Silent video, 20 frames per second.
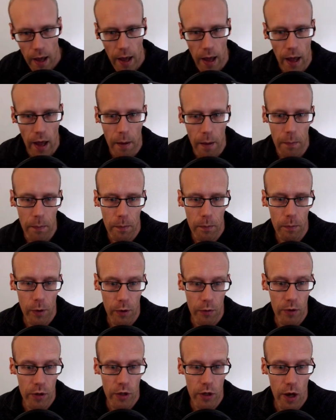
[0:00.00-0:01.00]
We're going
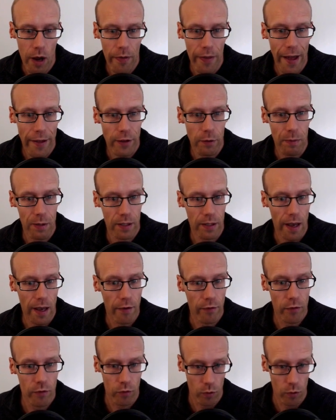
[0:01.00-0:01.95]
to return that to be saved.